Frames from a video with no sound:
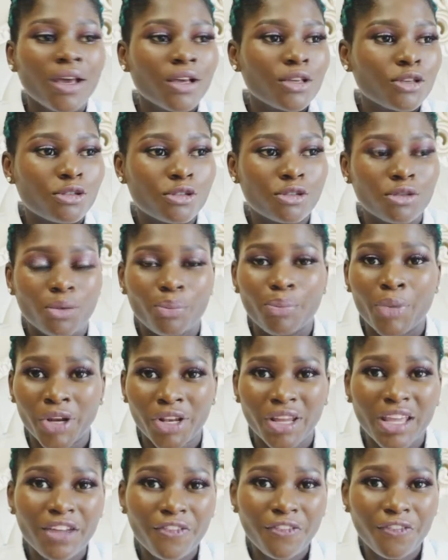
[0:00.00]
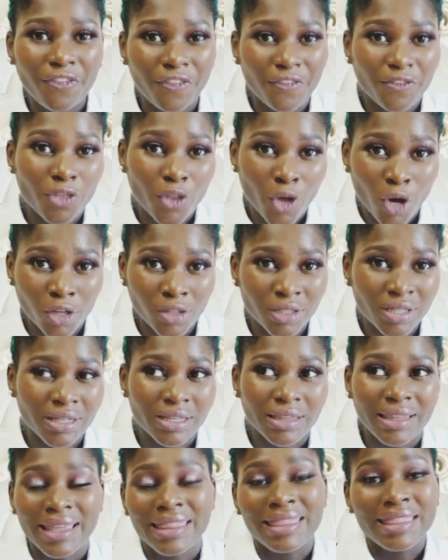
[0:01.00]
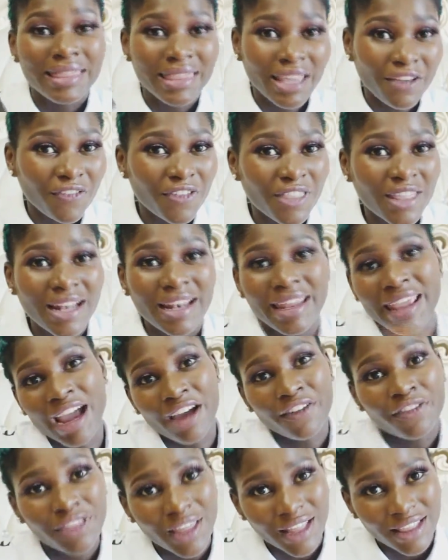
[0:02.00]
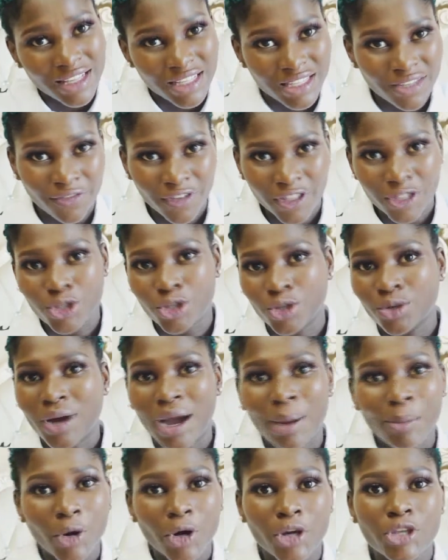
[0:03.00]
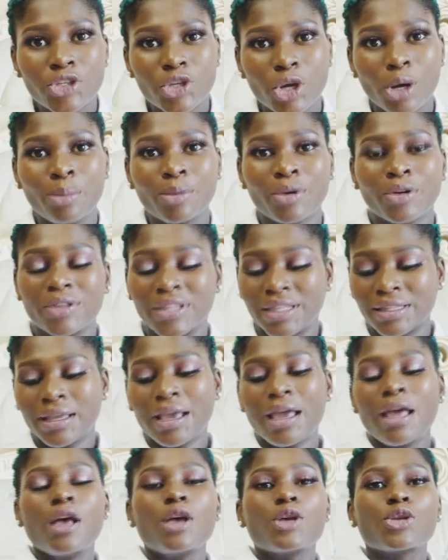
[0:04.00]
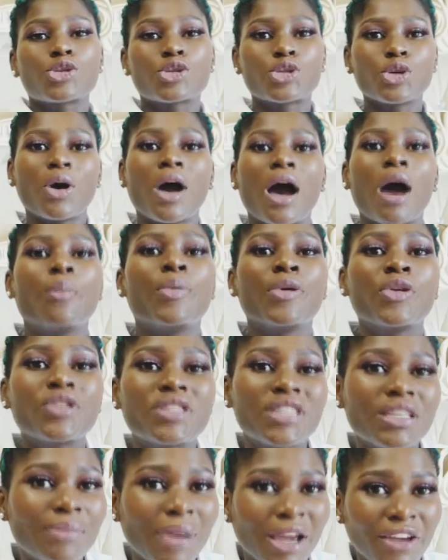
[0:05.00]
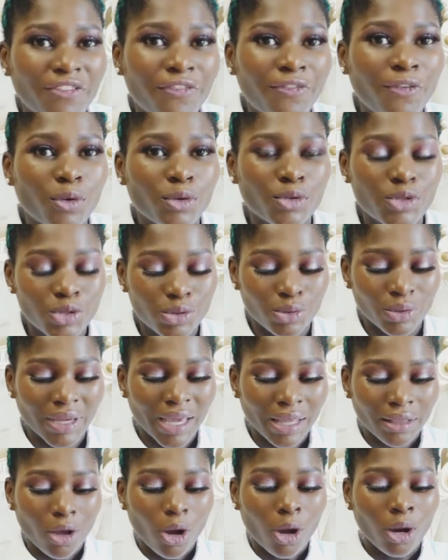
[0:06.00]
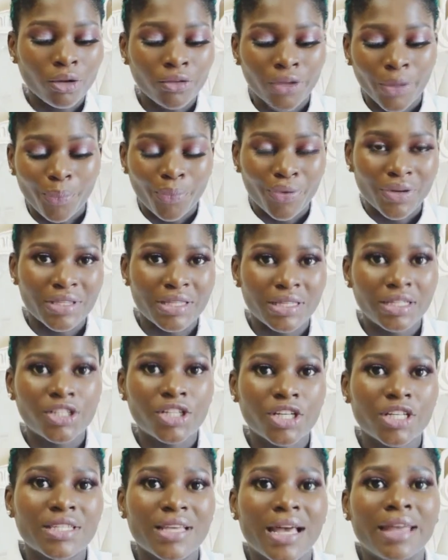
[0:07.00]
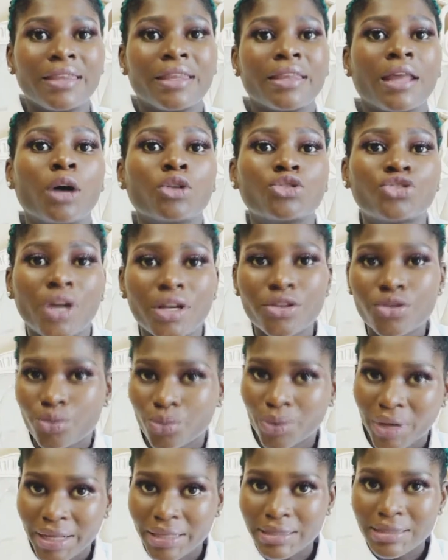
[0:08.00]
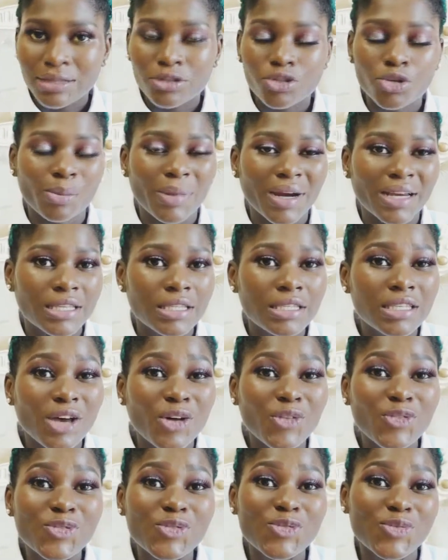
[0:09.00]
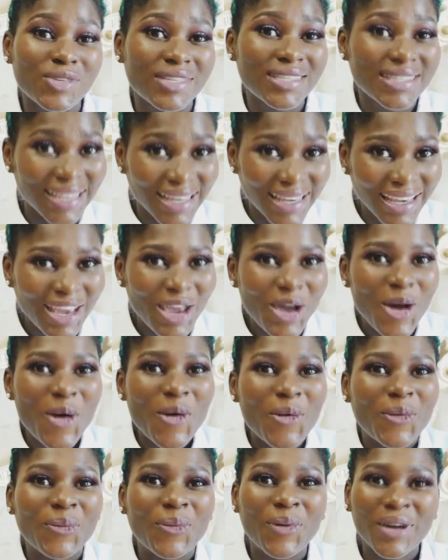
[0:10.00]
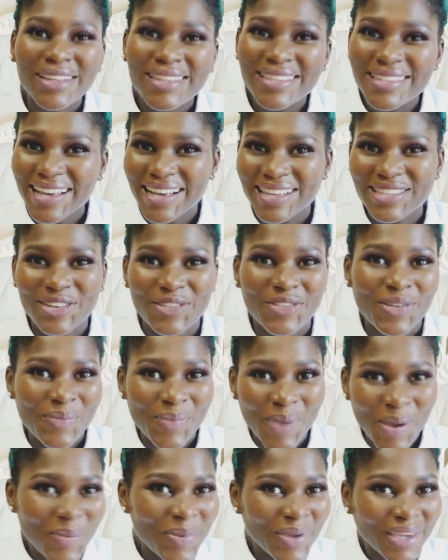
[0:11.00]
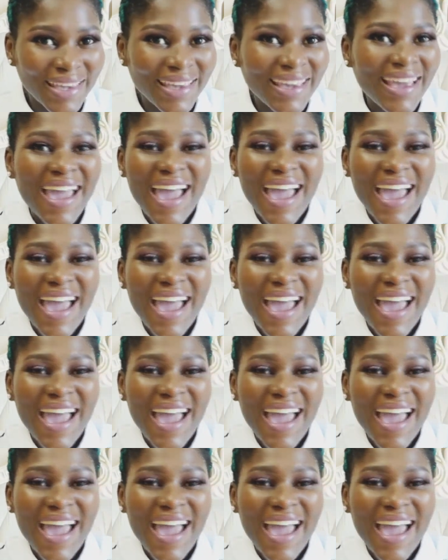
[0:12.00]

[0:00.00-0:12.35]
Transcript: So, but if not, then definitely after this video, I'm going to upload it. So I'll be using my phone to get all the predictions, and then I'll try to relate it to myself to see what sex of a baby